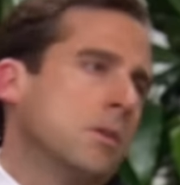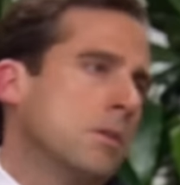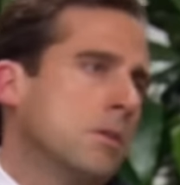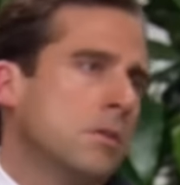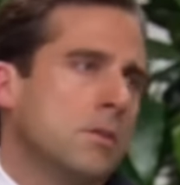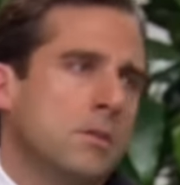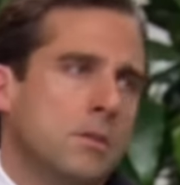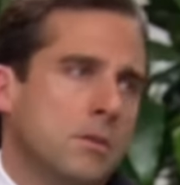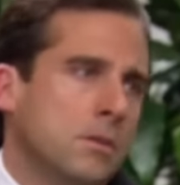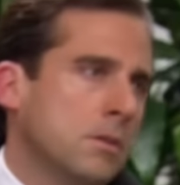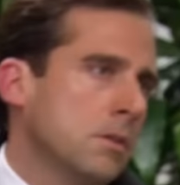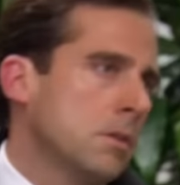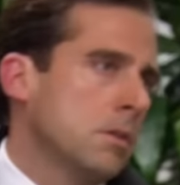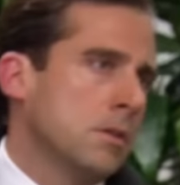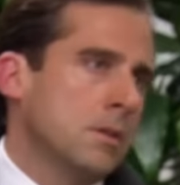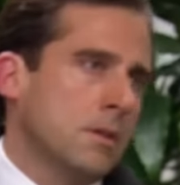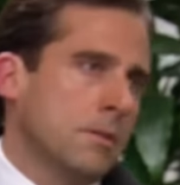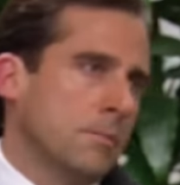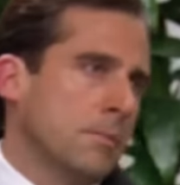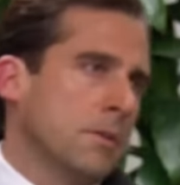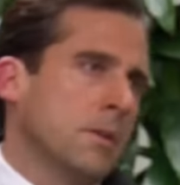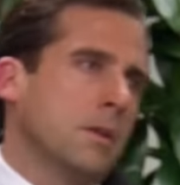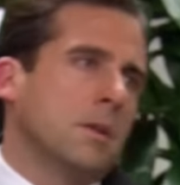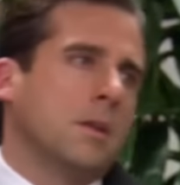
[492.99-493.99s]
Dude,
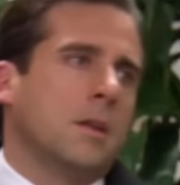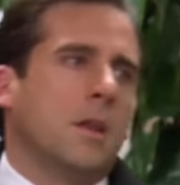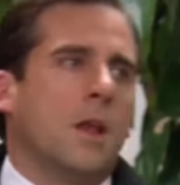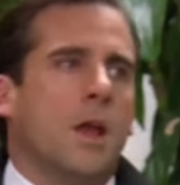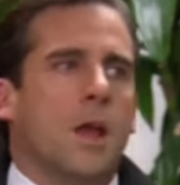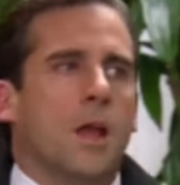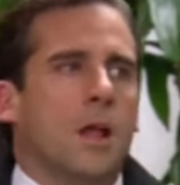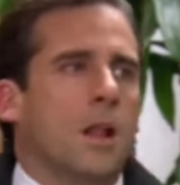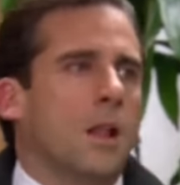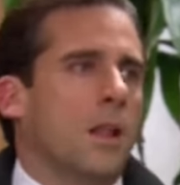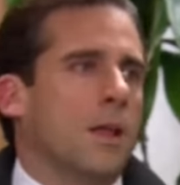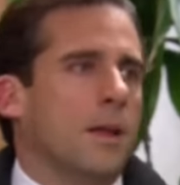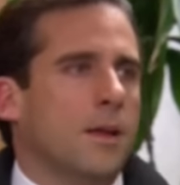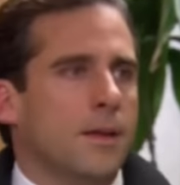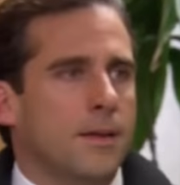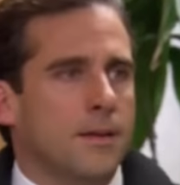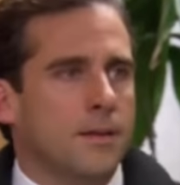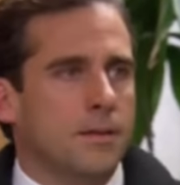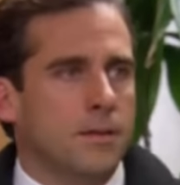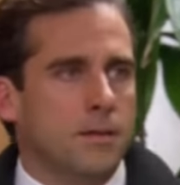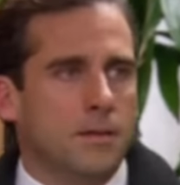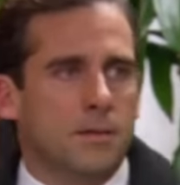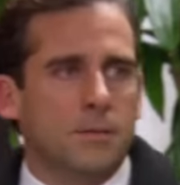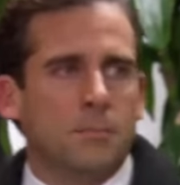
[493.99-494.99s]
I'm gonna nail
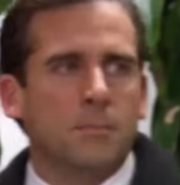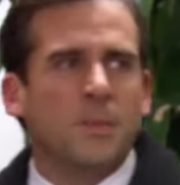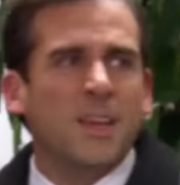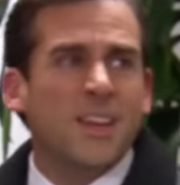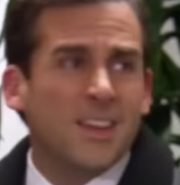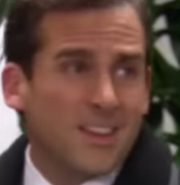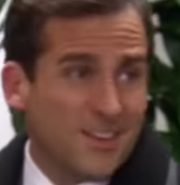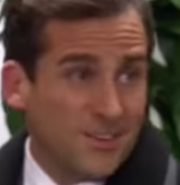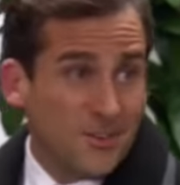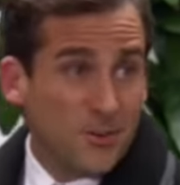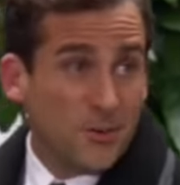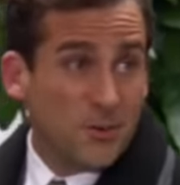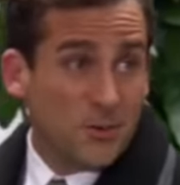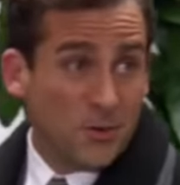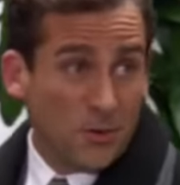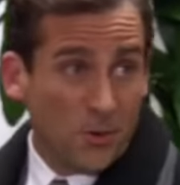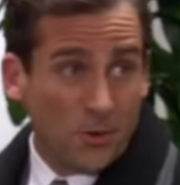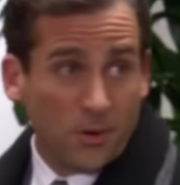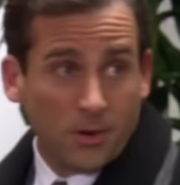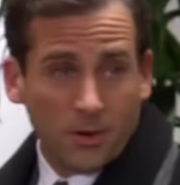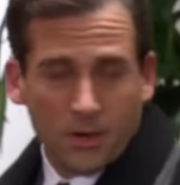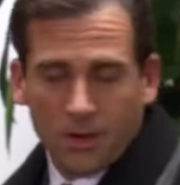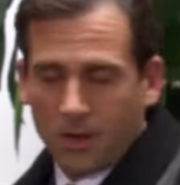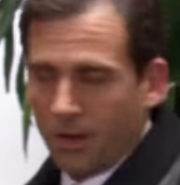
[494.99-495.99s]
it. Me in New
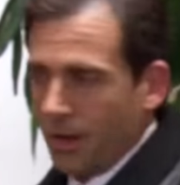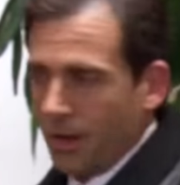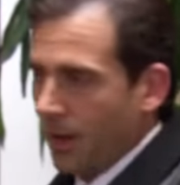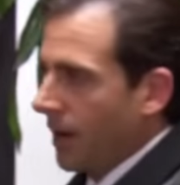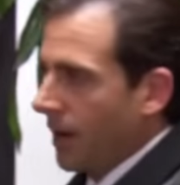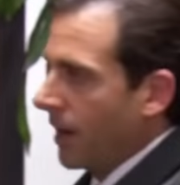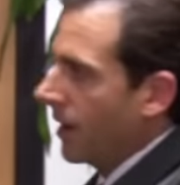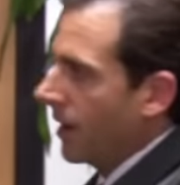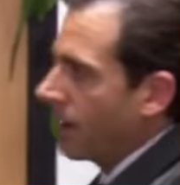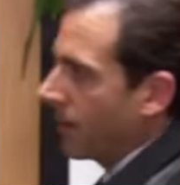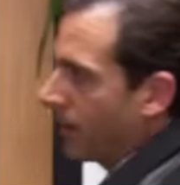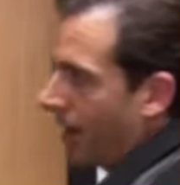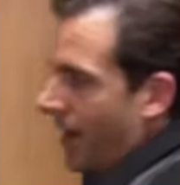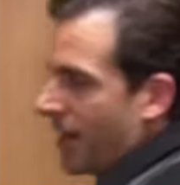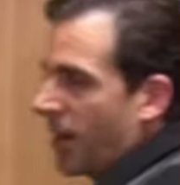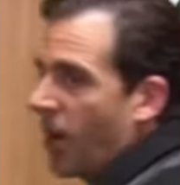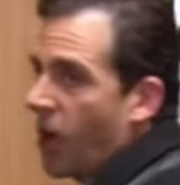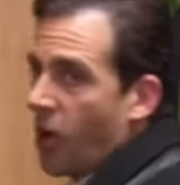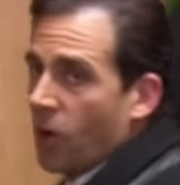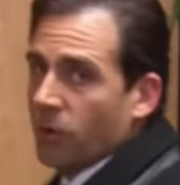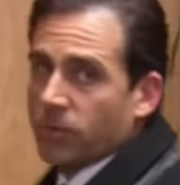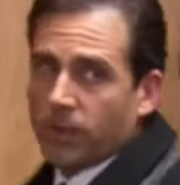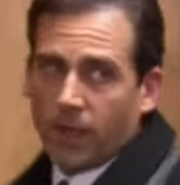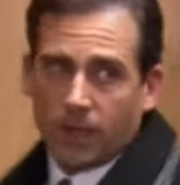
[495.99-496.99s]
York, ah, oh, I
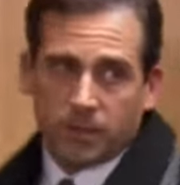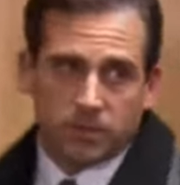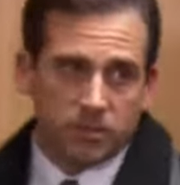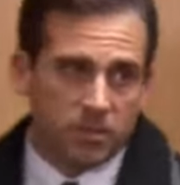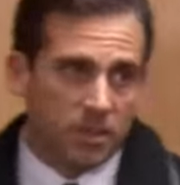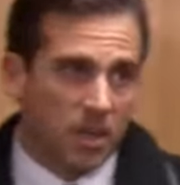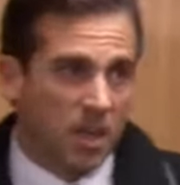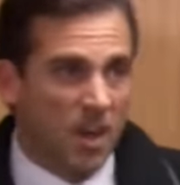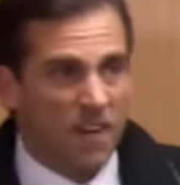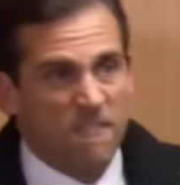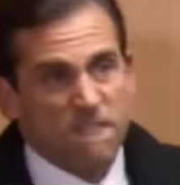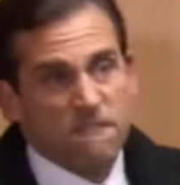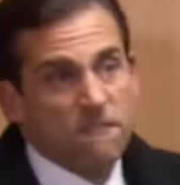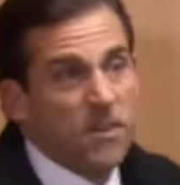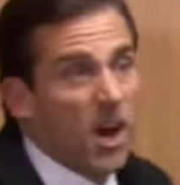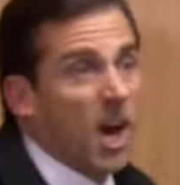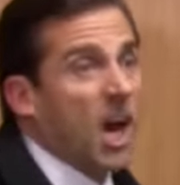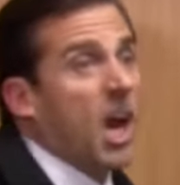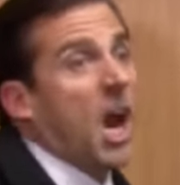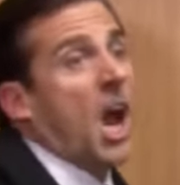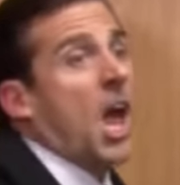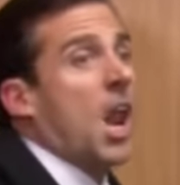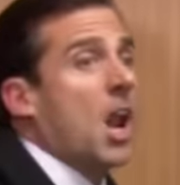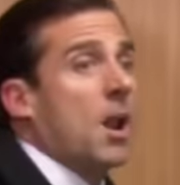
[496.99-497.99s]
own that city.
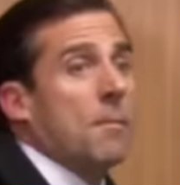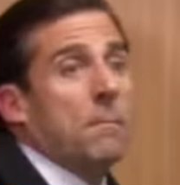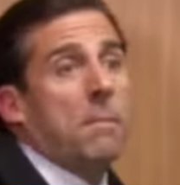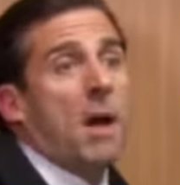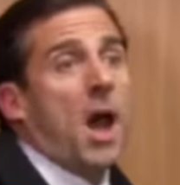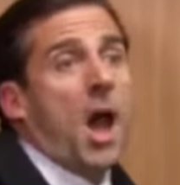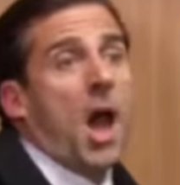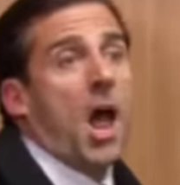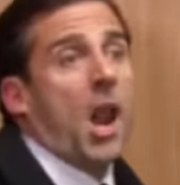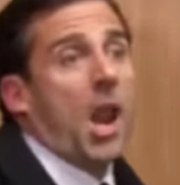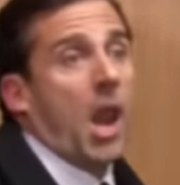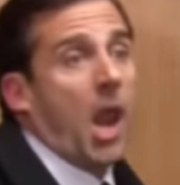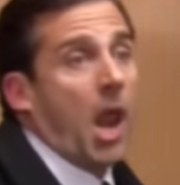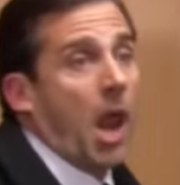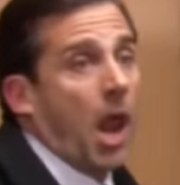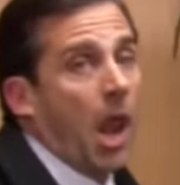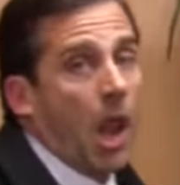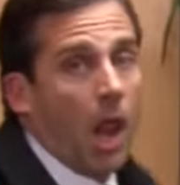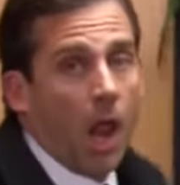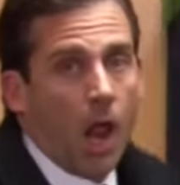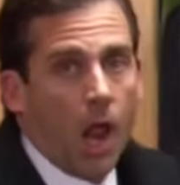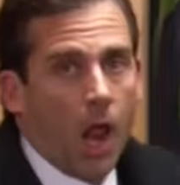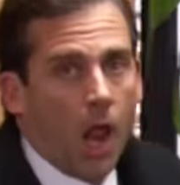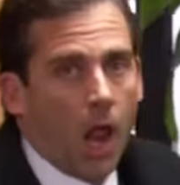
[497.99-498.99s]
But good about
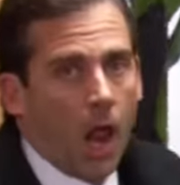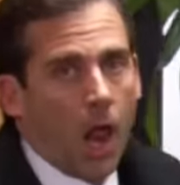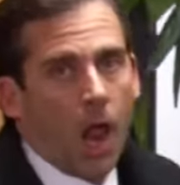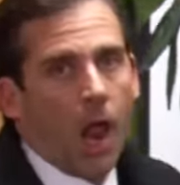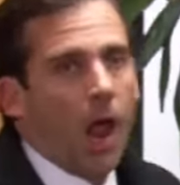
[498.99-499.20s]
it.